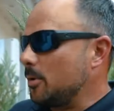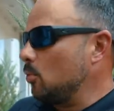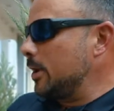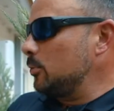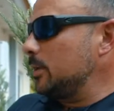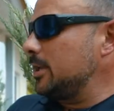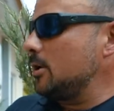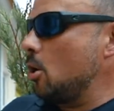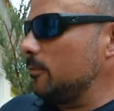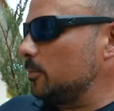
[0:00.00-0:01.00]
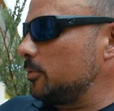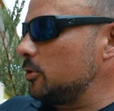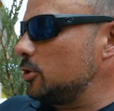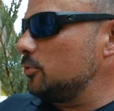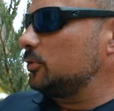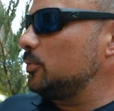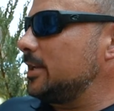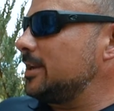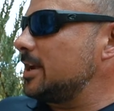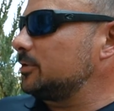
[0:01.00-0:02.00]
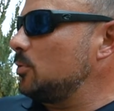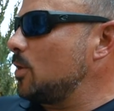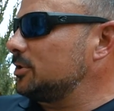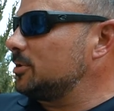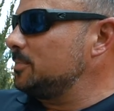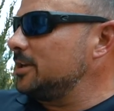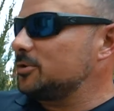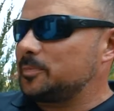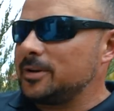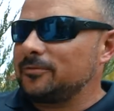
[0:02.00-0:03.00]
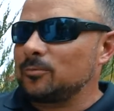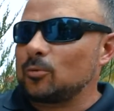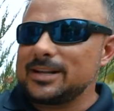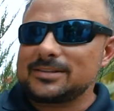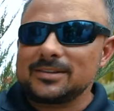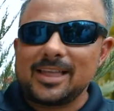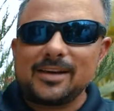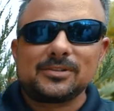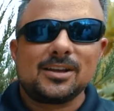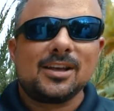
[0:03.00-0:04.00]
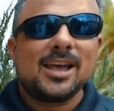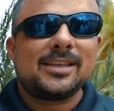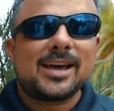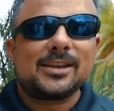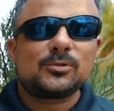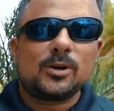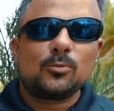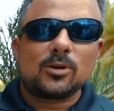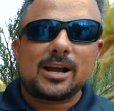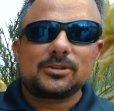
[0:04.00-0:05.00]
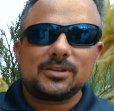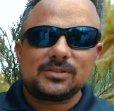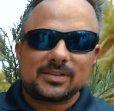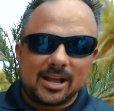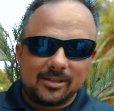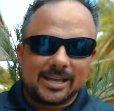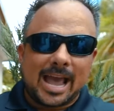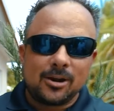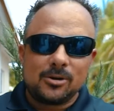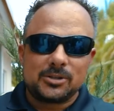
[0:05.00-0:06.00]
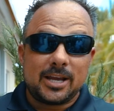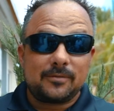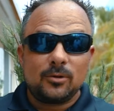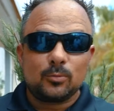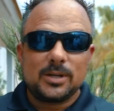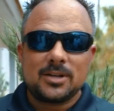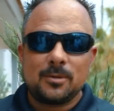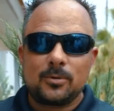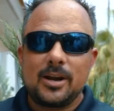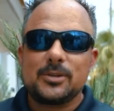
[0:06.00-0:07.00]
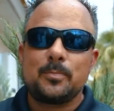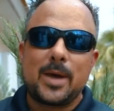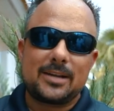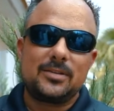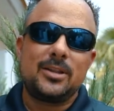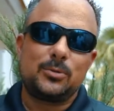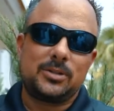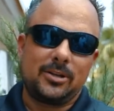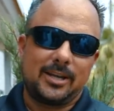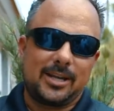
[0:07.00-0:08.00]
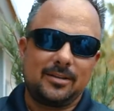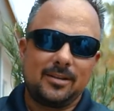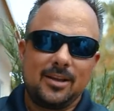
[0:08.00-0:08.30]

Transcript: but when we overproduce, we can actually watch the meter spin from right to left, and that is when we're actually selling energy at full retail price back to the utility.